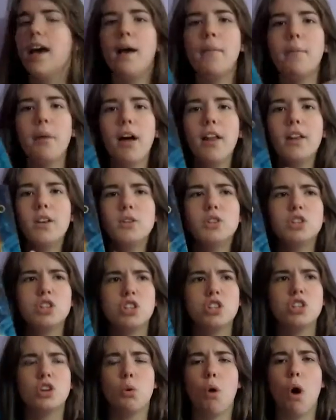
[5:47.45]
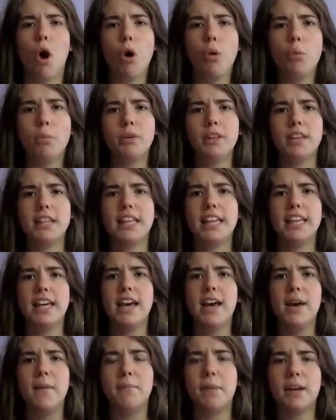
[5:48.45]
is just so openly
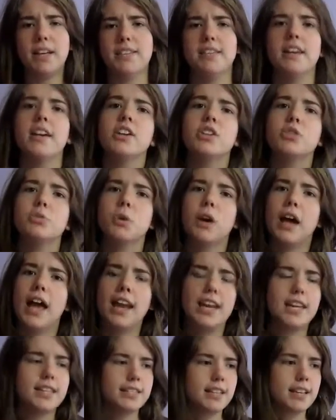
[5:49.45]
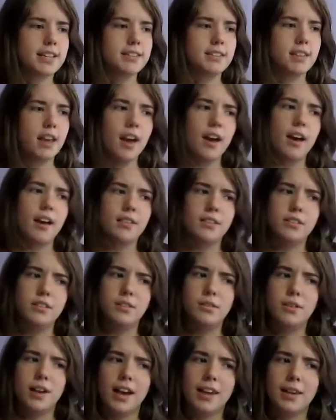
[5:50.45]
bisexual, and he says, yeah, I can
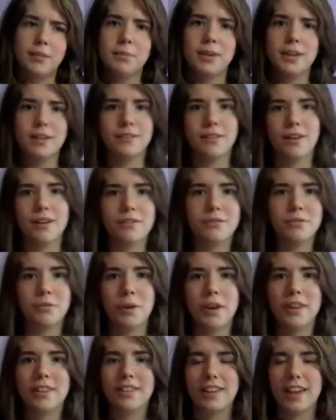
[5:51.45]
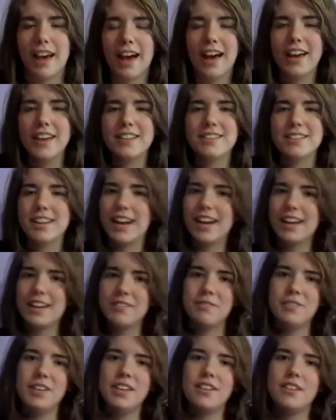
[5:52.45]
be in love with guys and I can be in
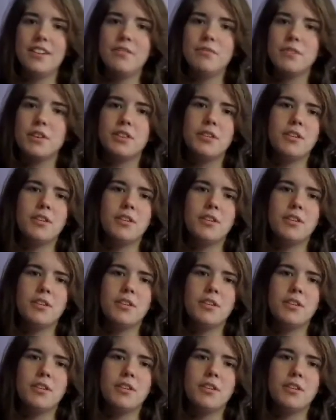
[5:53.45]
love with girls.